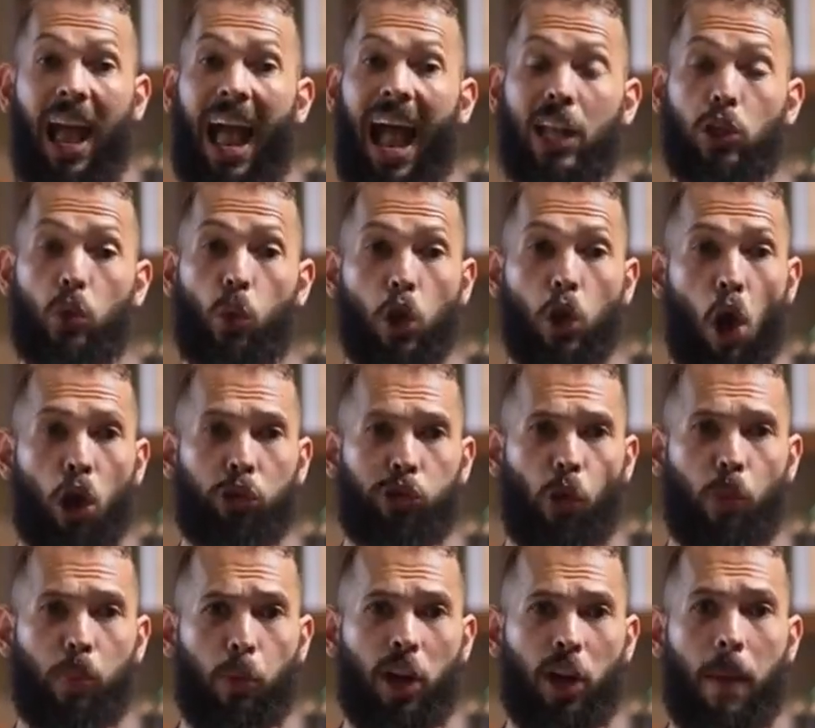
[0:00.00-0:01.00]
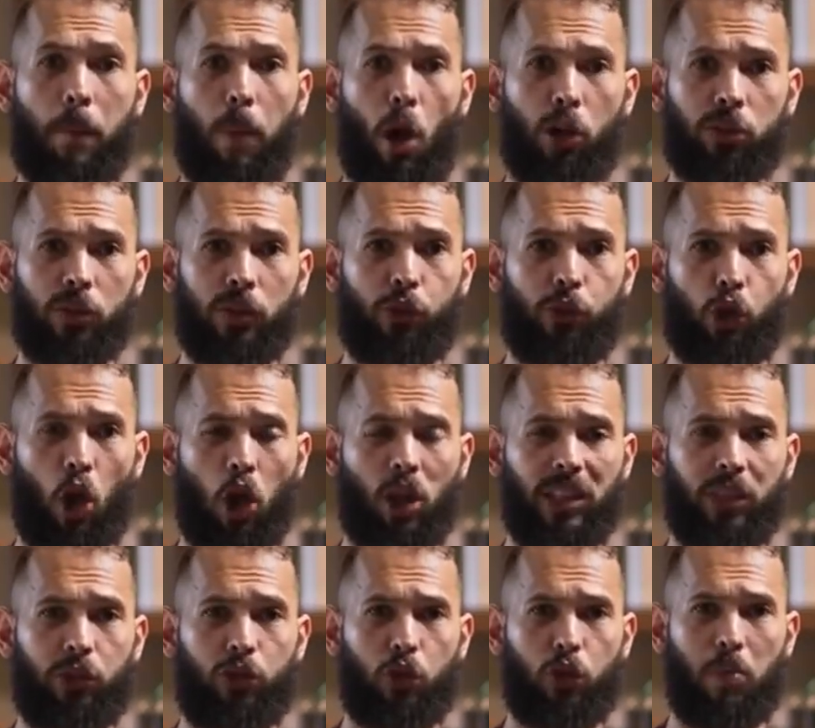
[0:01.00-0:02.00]
And you will also bring a box of
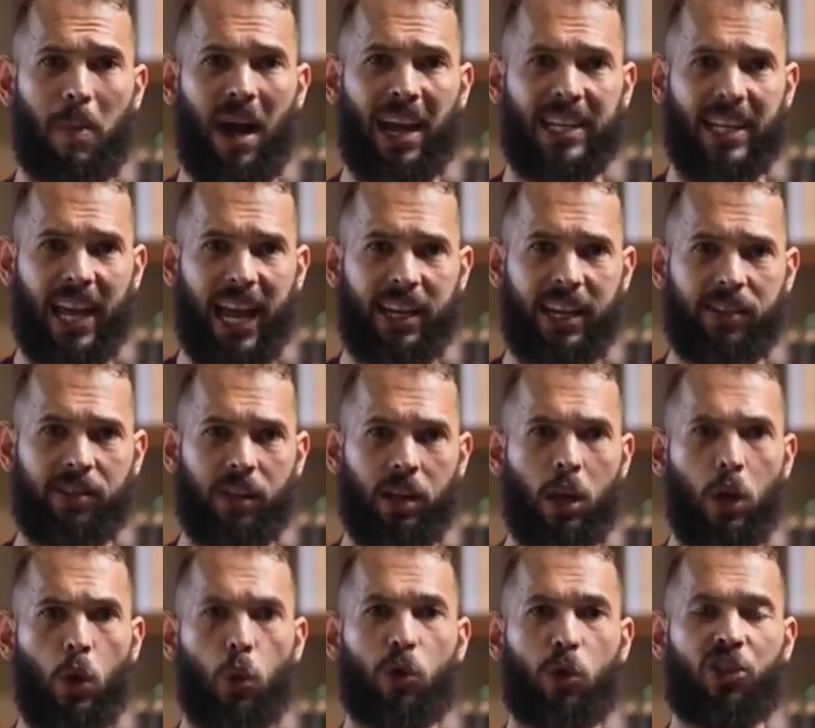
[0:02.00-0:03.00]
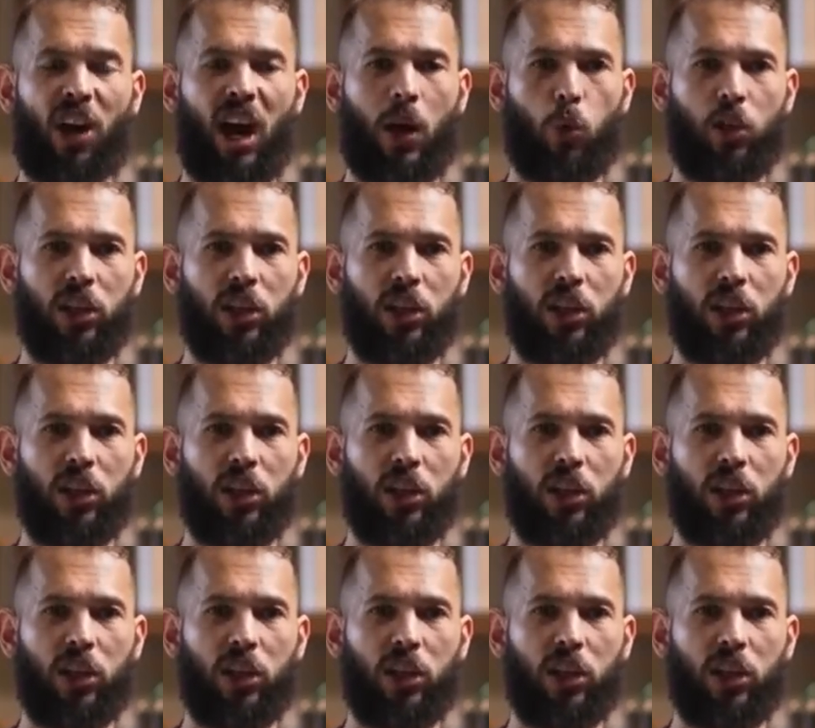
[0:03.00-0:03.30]
chocolates to my gate, which I